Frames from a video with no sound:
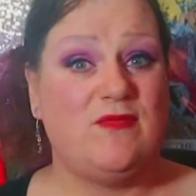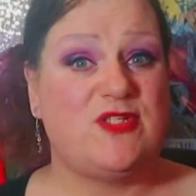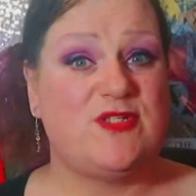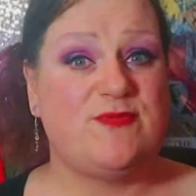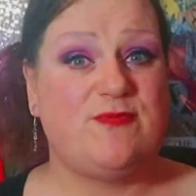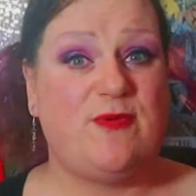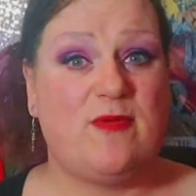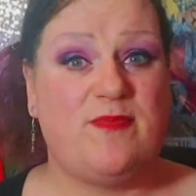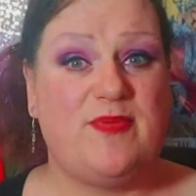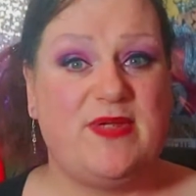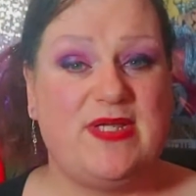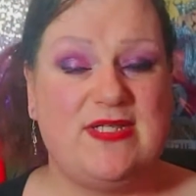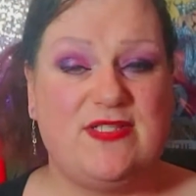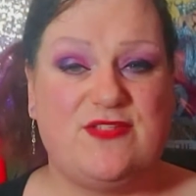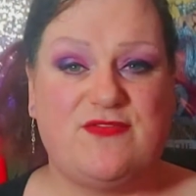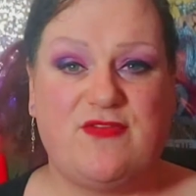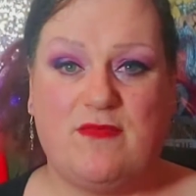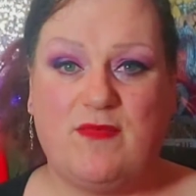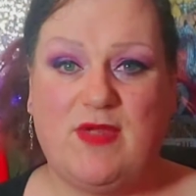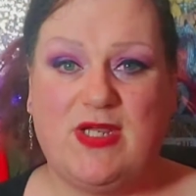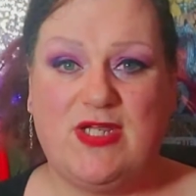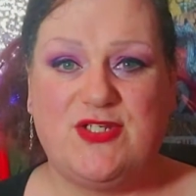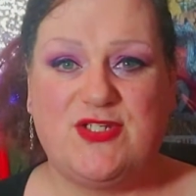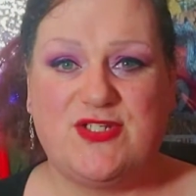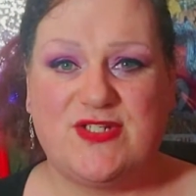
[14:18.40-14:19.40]
just popping in to
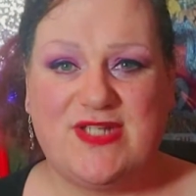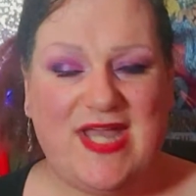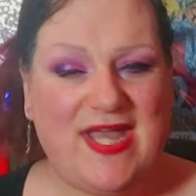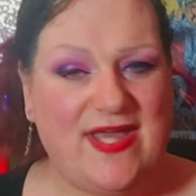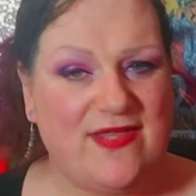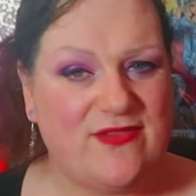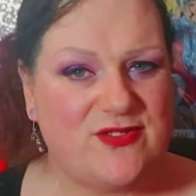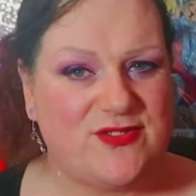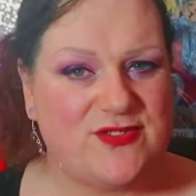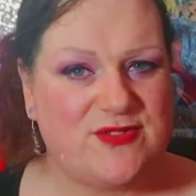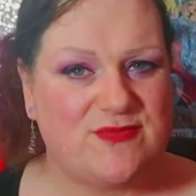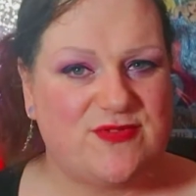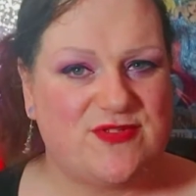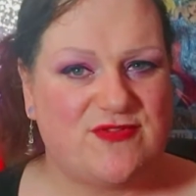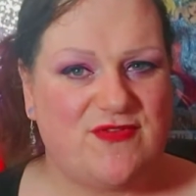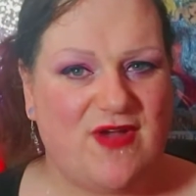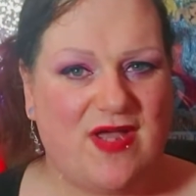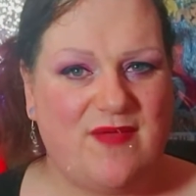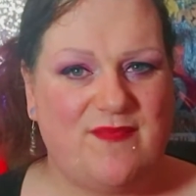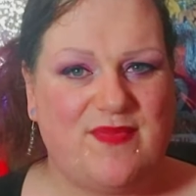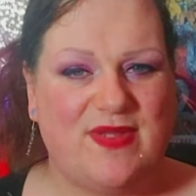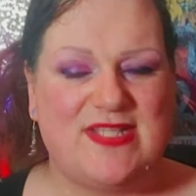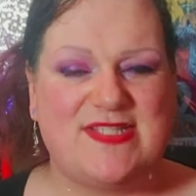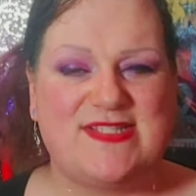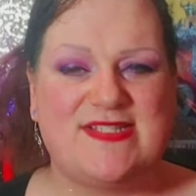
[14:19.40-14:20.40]
remind you to hit the
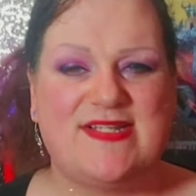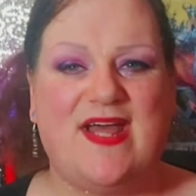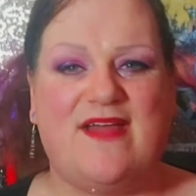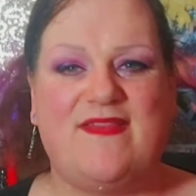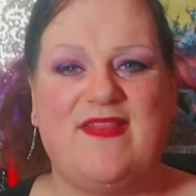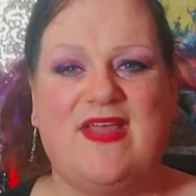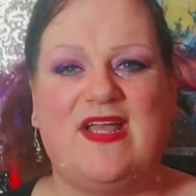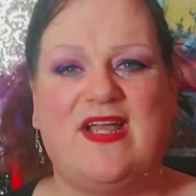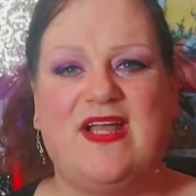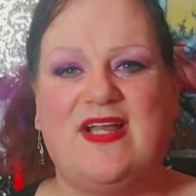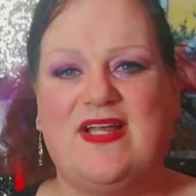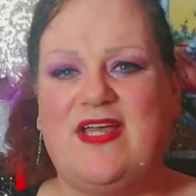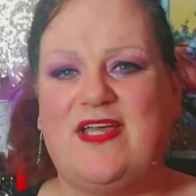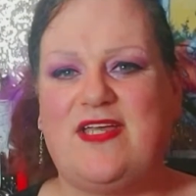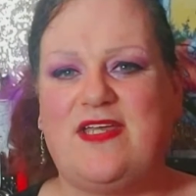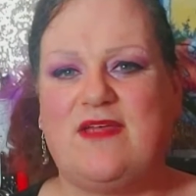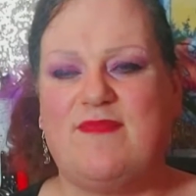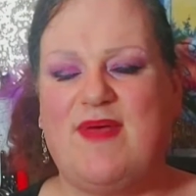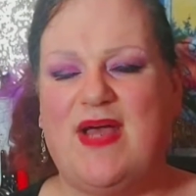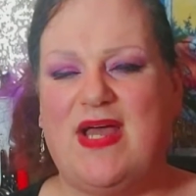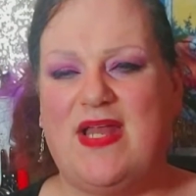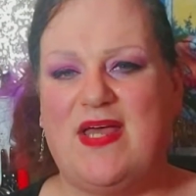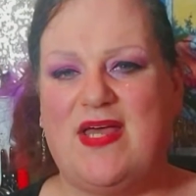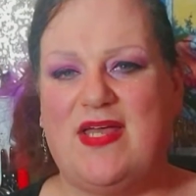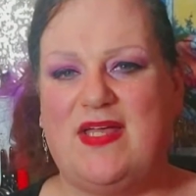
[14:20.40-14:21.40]
subscribe button and then click your
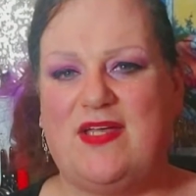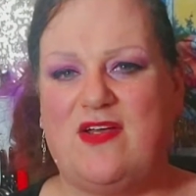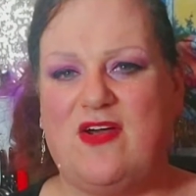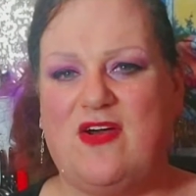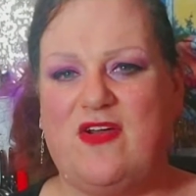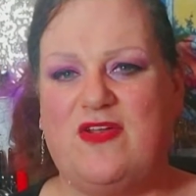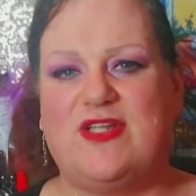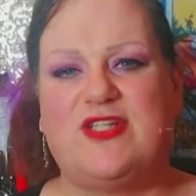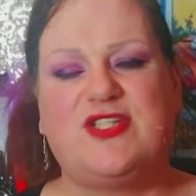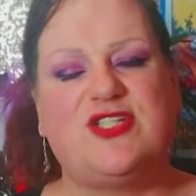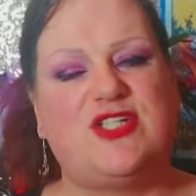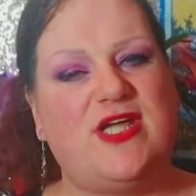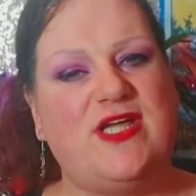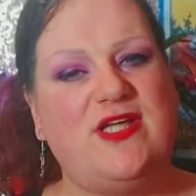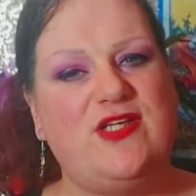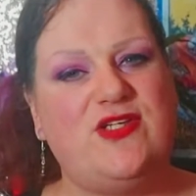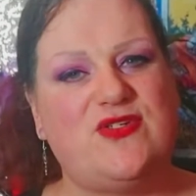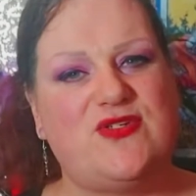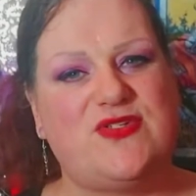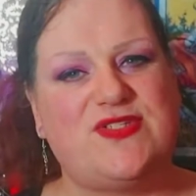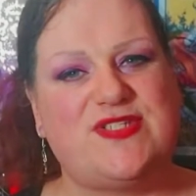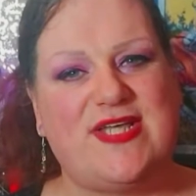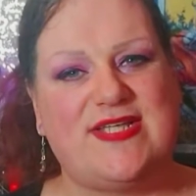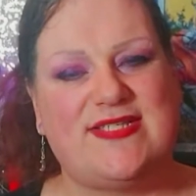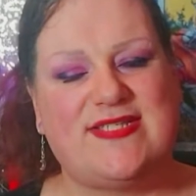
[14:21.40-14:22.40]
bell icon, change
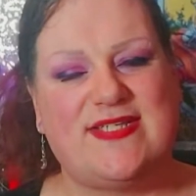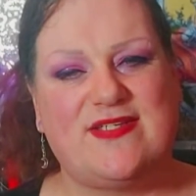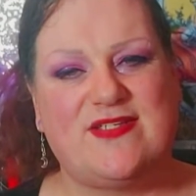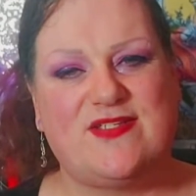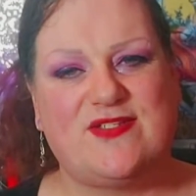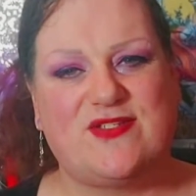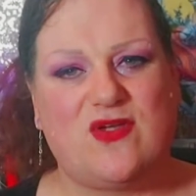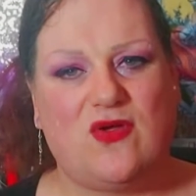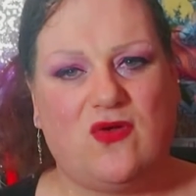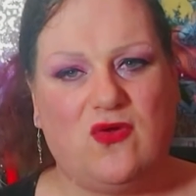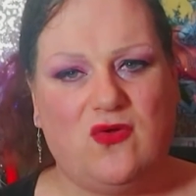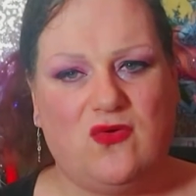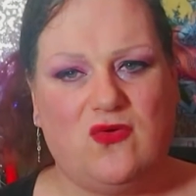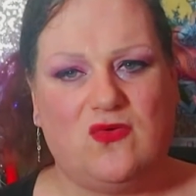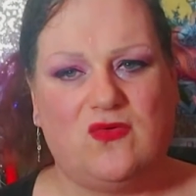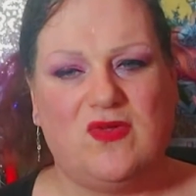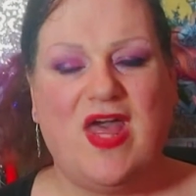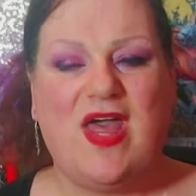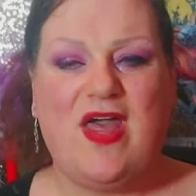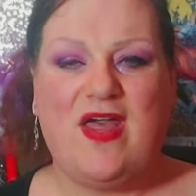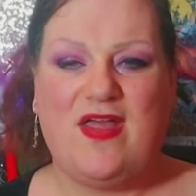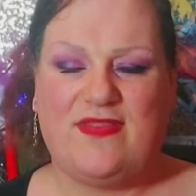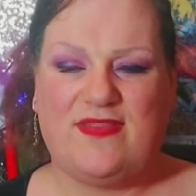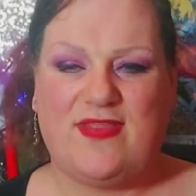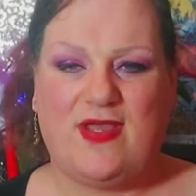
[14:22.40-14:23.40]
your settings to all,
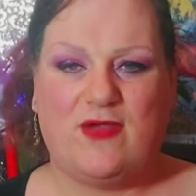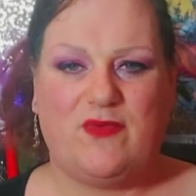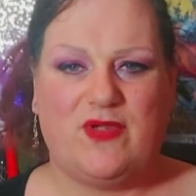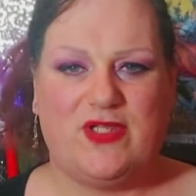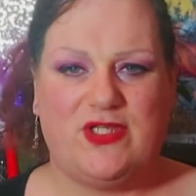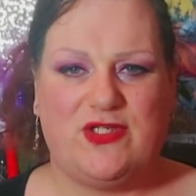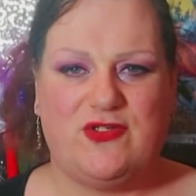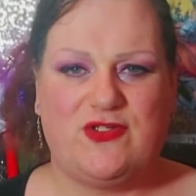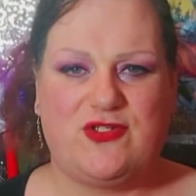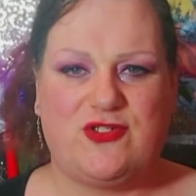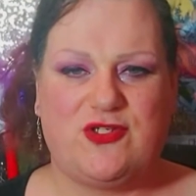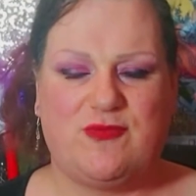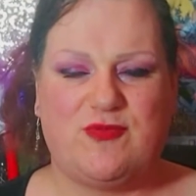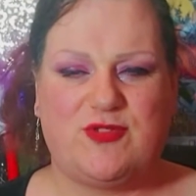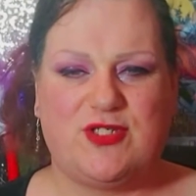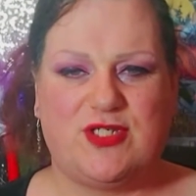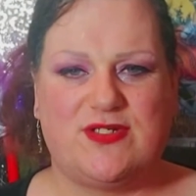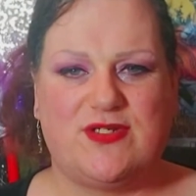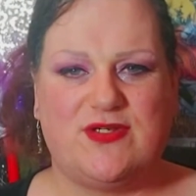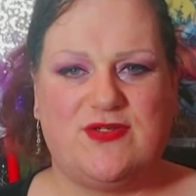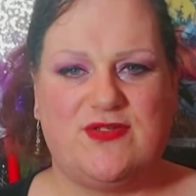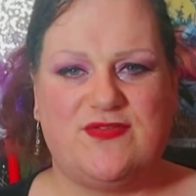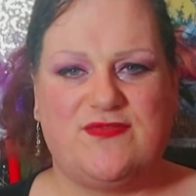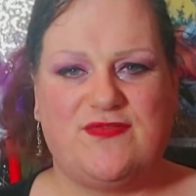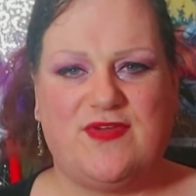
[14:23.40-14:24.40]
that way YouTube should
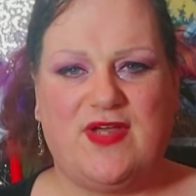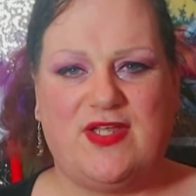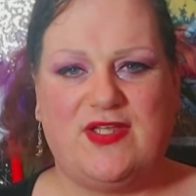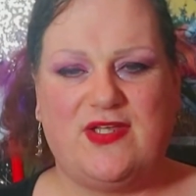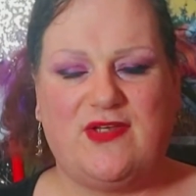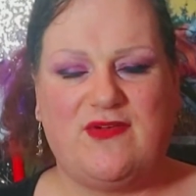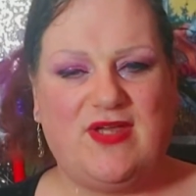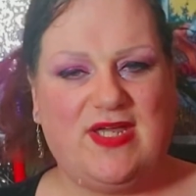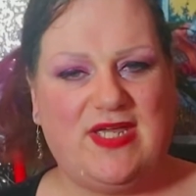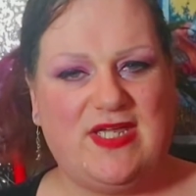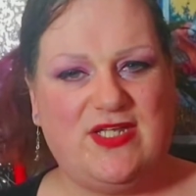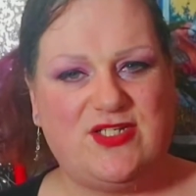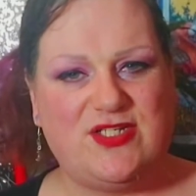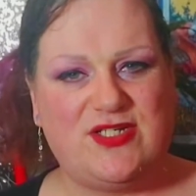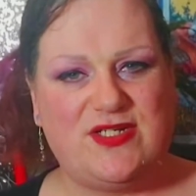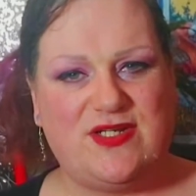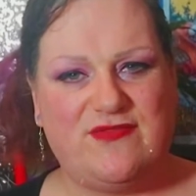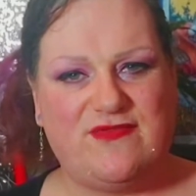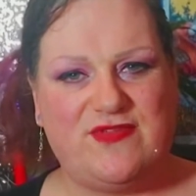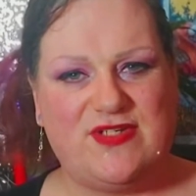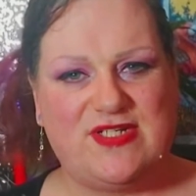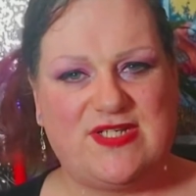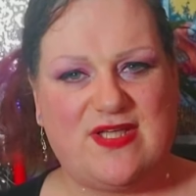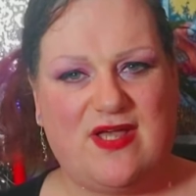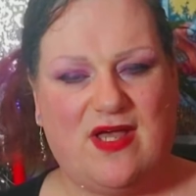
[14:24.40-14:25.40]
notify you each and
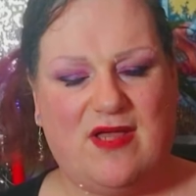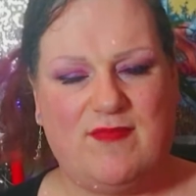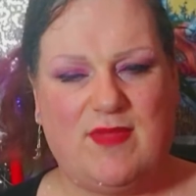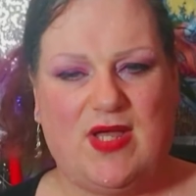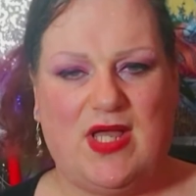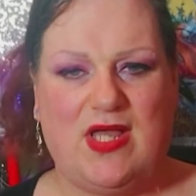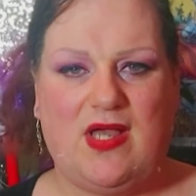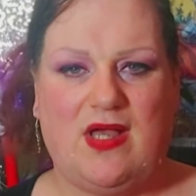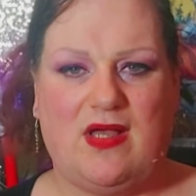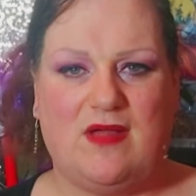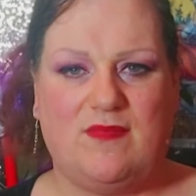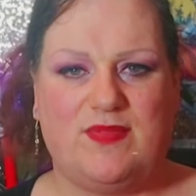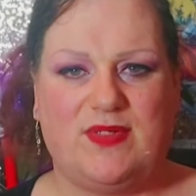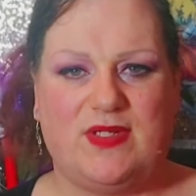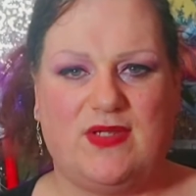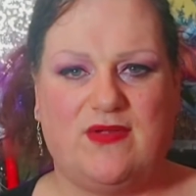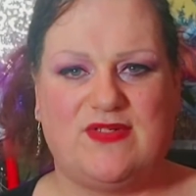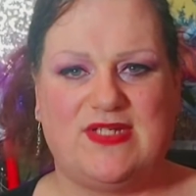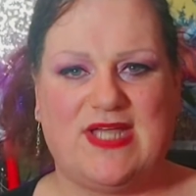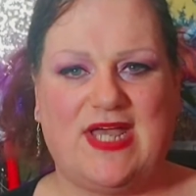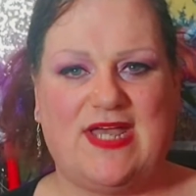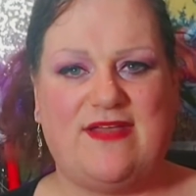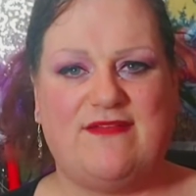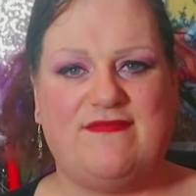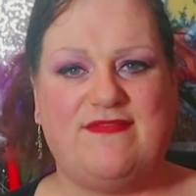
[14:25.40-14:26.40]
every time I
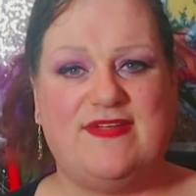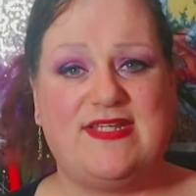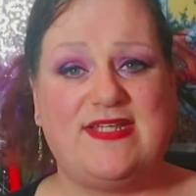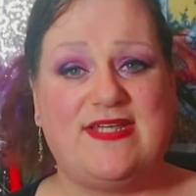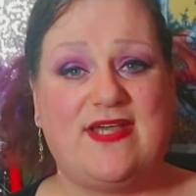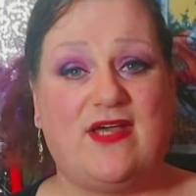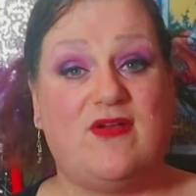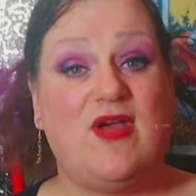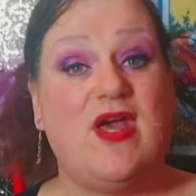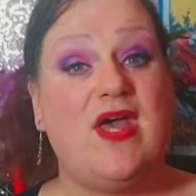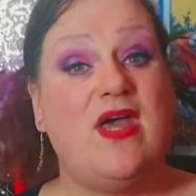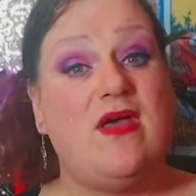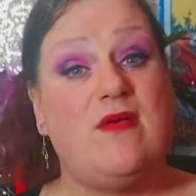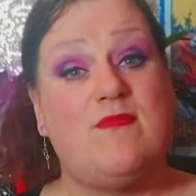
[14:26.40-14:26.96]
upload a video.